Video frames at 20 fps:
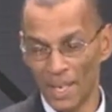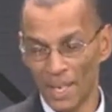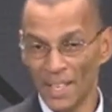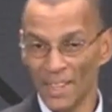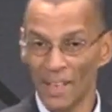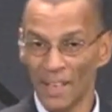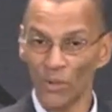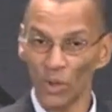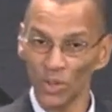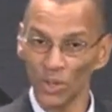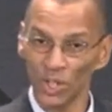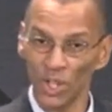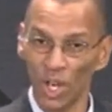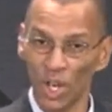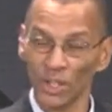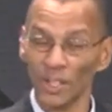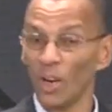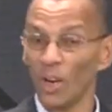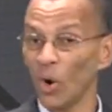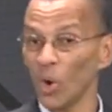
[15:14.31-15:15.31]
they've also
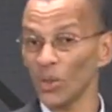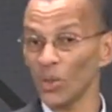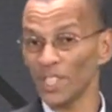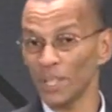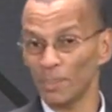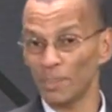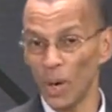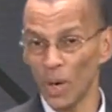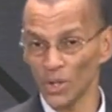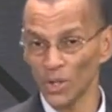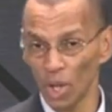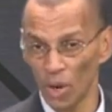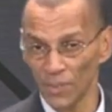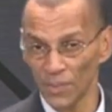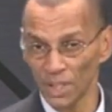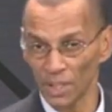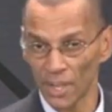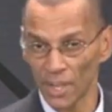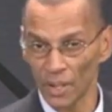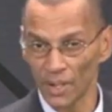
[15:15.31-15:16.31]
got all these post
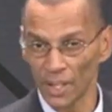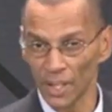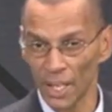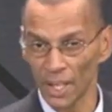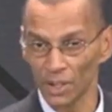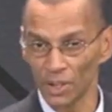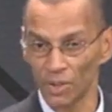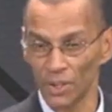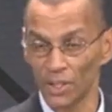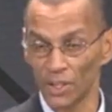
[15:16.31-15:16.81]
offices around the country,